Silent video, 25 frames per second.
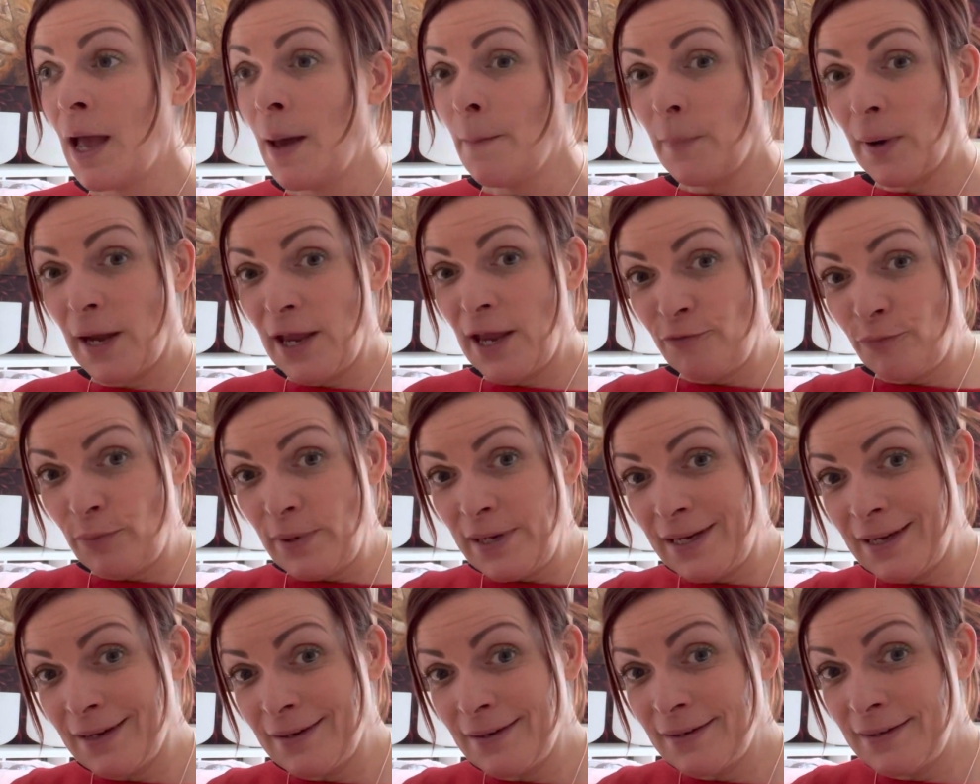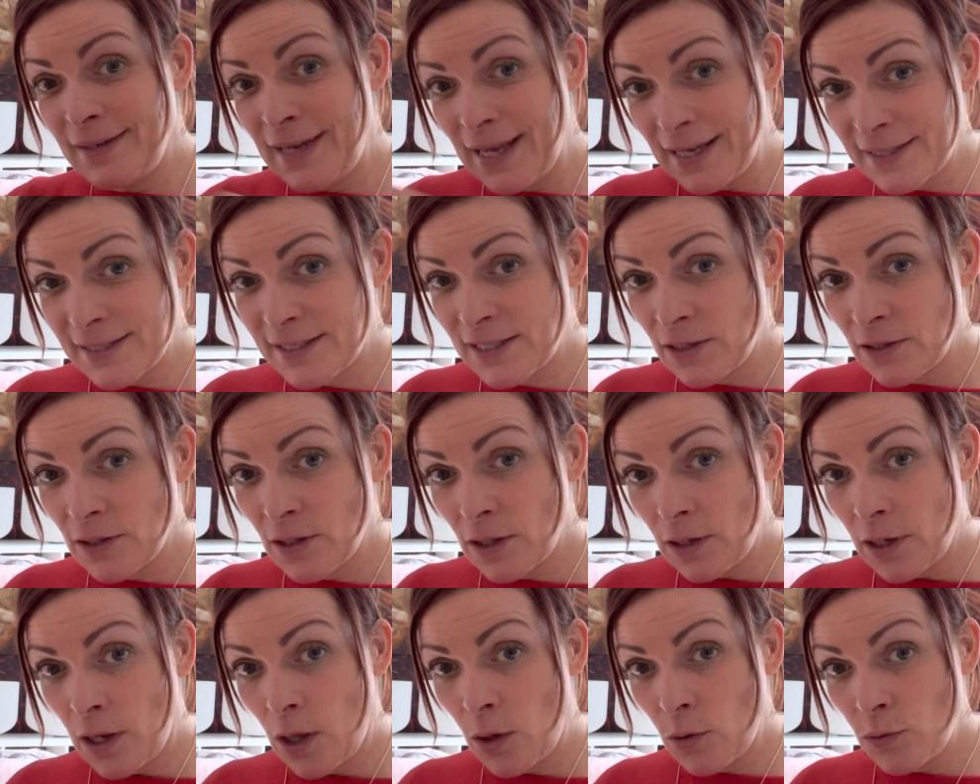But if we can lessen
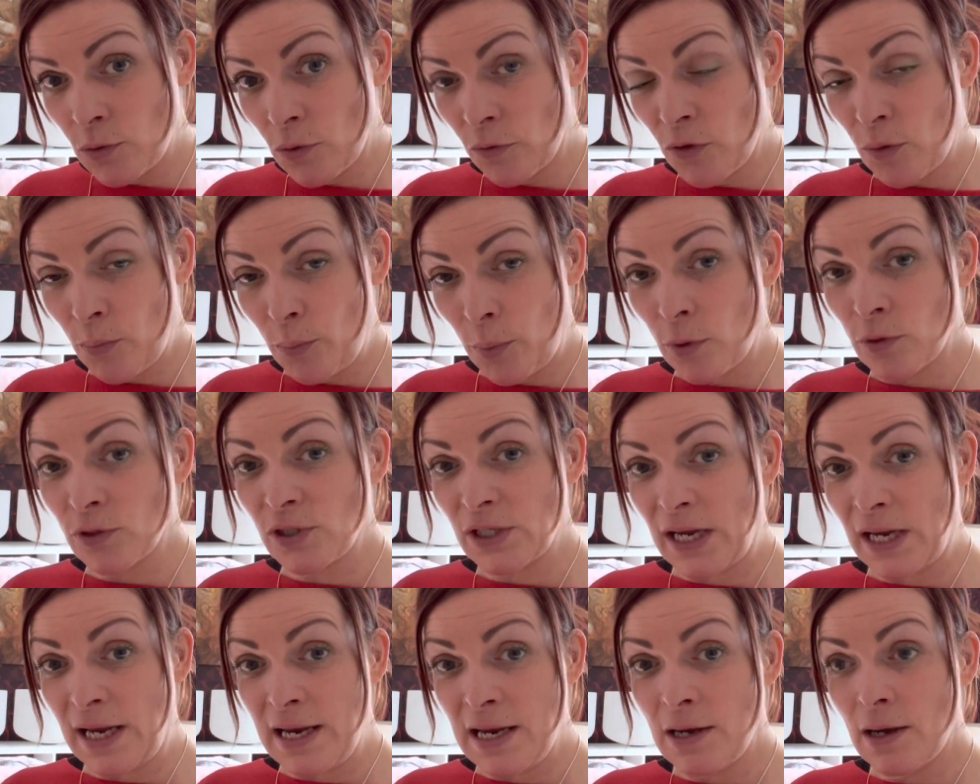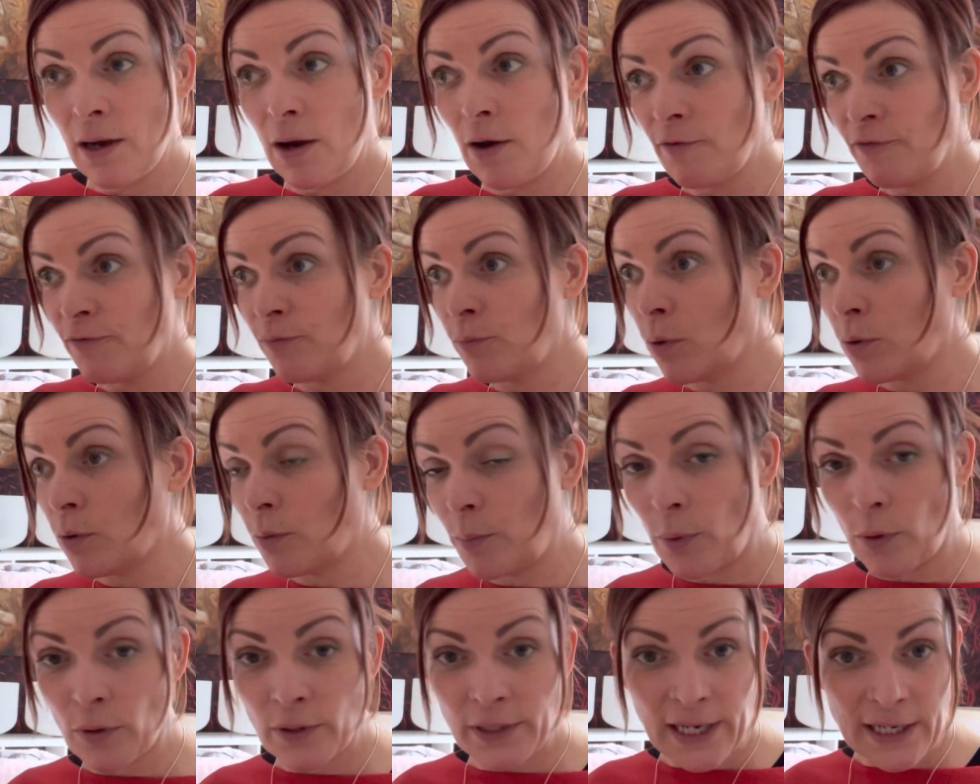the load on the body of
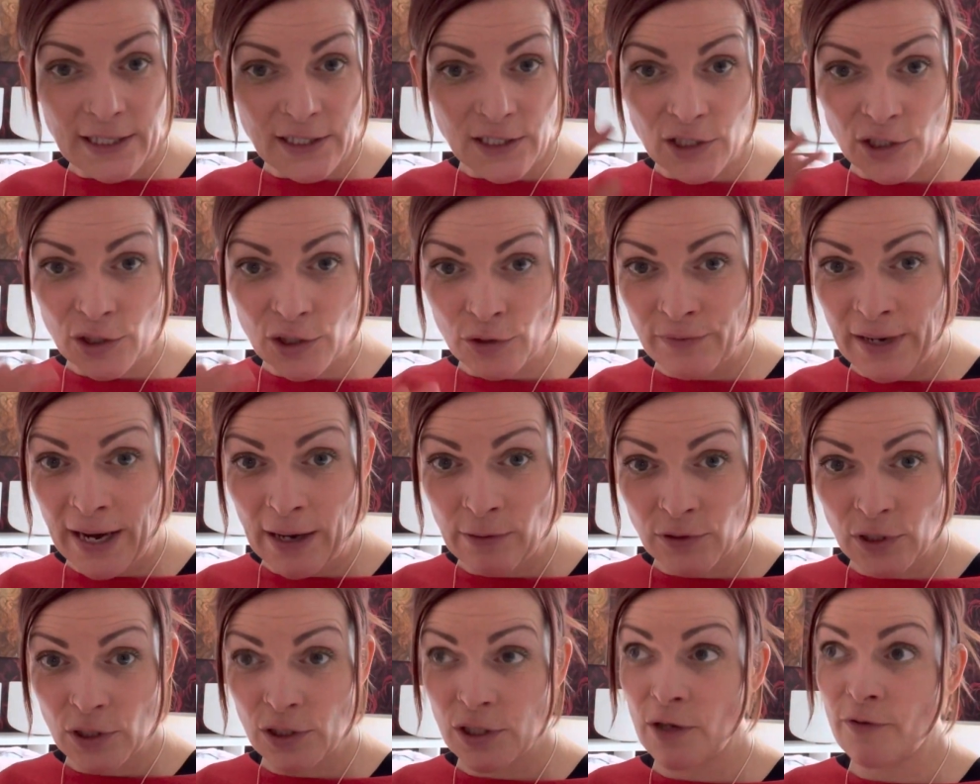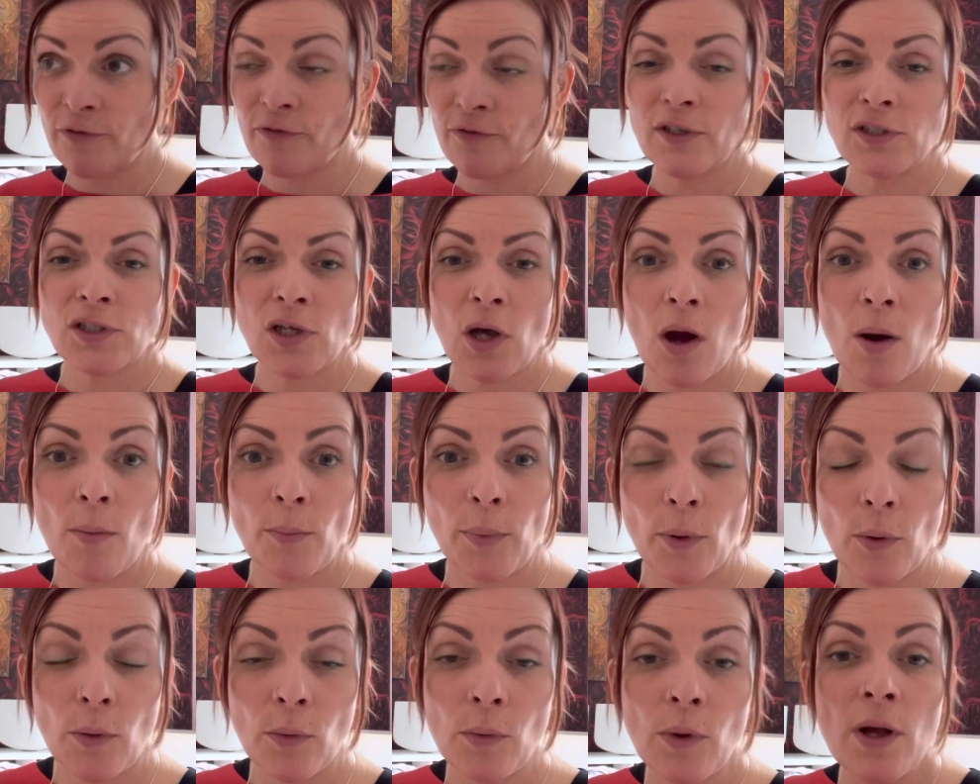what polyester is around her. So, for
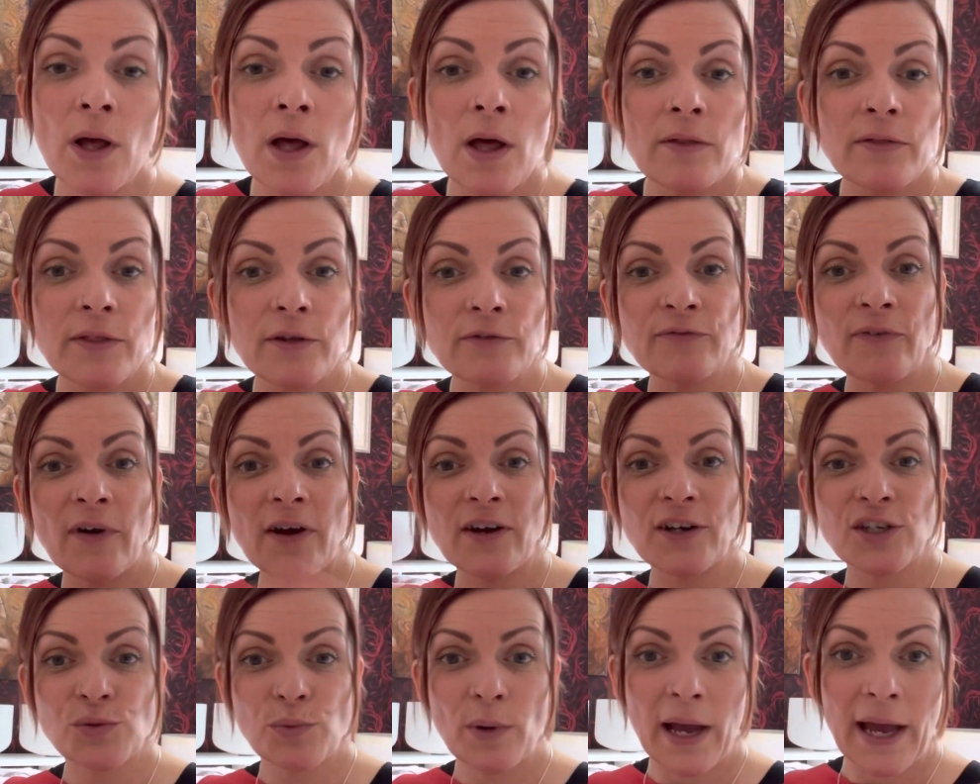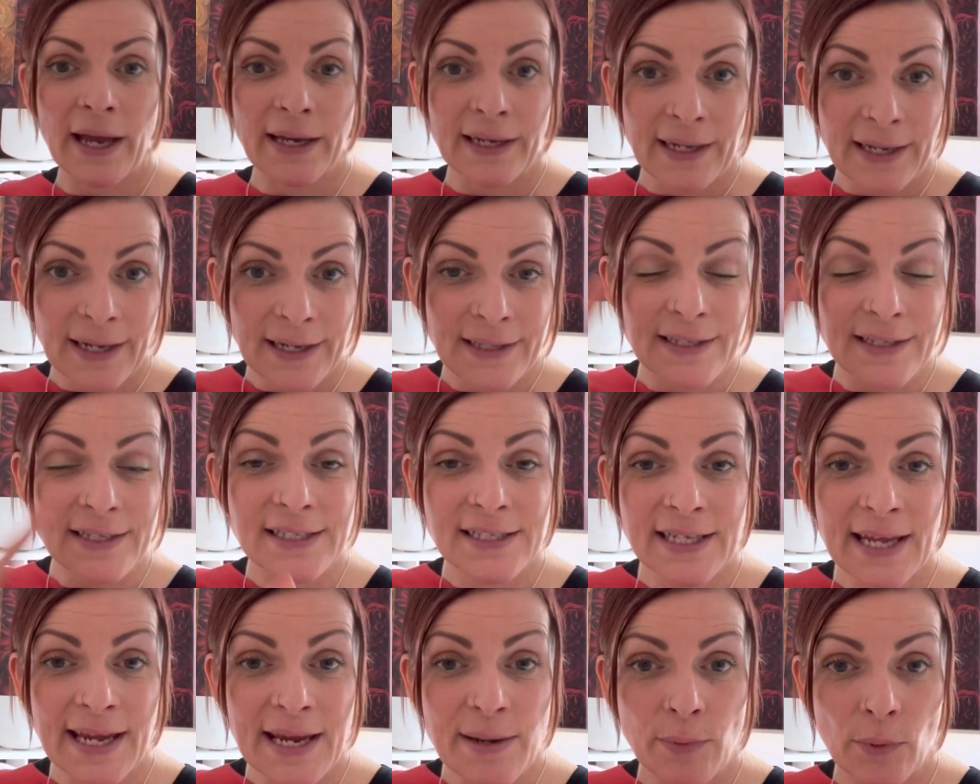example, the rugs were hanging in the
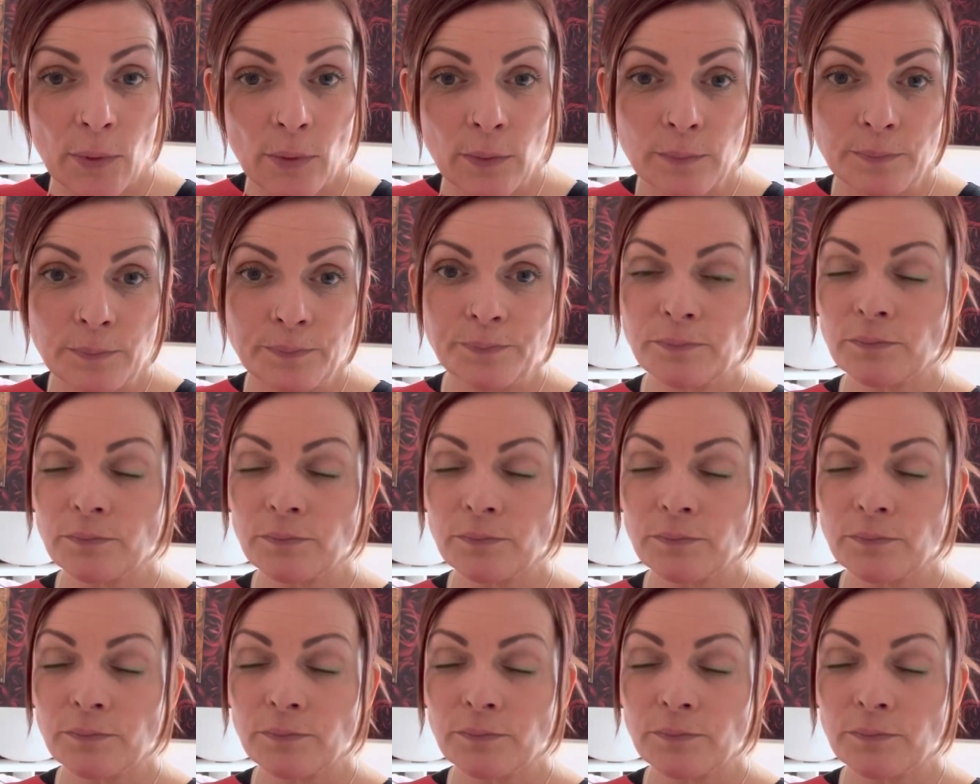stable.